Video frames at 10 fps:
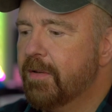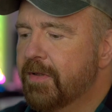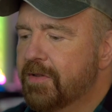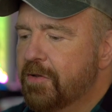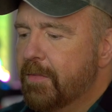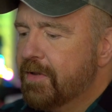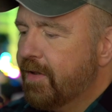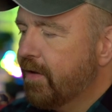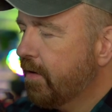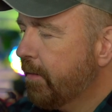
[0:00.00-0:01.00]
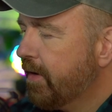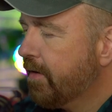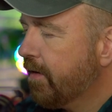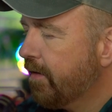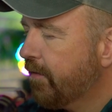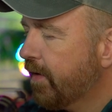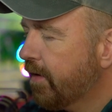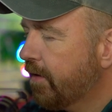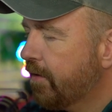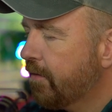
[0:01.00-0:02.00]
me zoom this in a little bit, if I
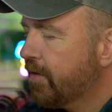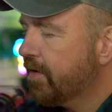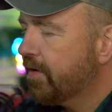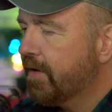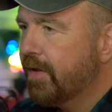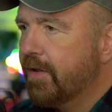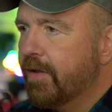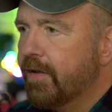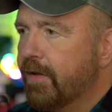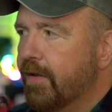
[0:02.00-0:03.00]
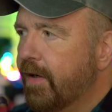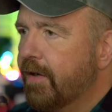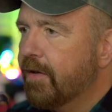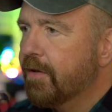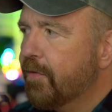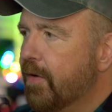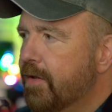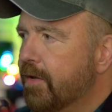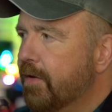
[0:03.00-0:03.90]
can do just the editor font.